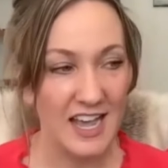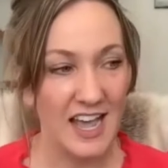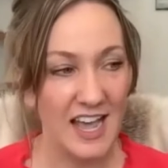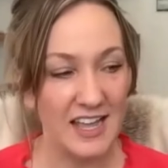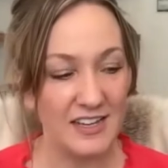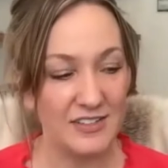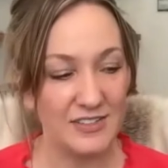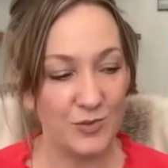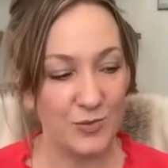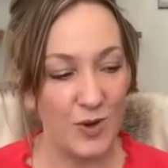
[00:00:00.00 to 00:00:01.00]
And
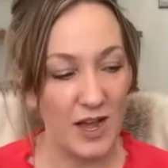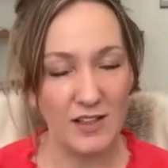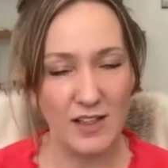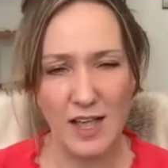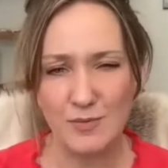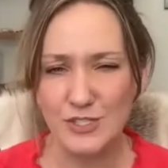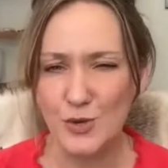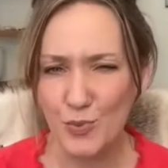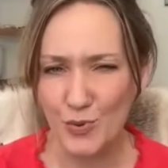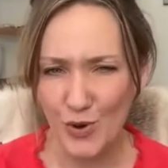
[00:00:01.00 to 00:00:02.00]
while I'm
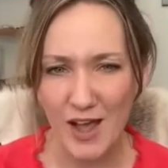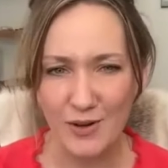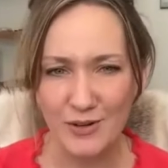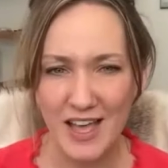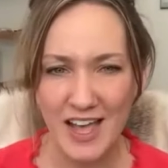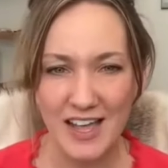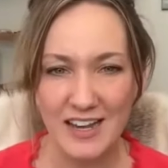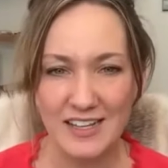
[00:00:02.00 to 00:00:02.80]
so proud of that